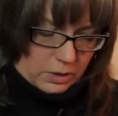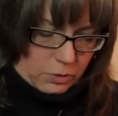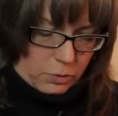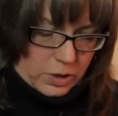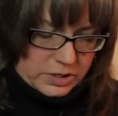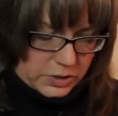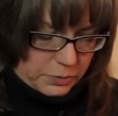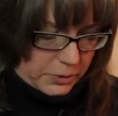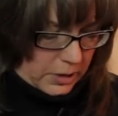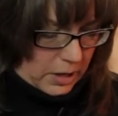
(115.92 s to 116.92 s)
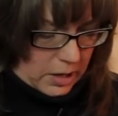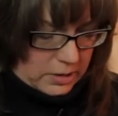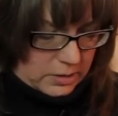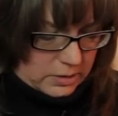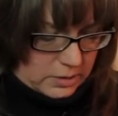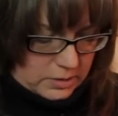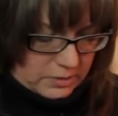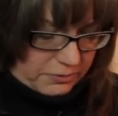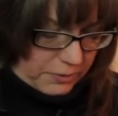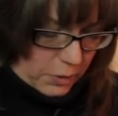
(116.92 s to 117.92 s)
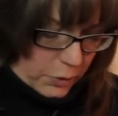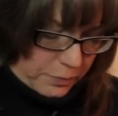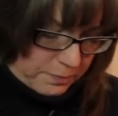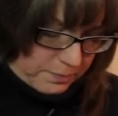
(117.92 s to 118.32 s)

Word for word: once you put on the foam,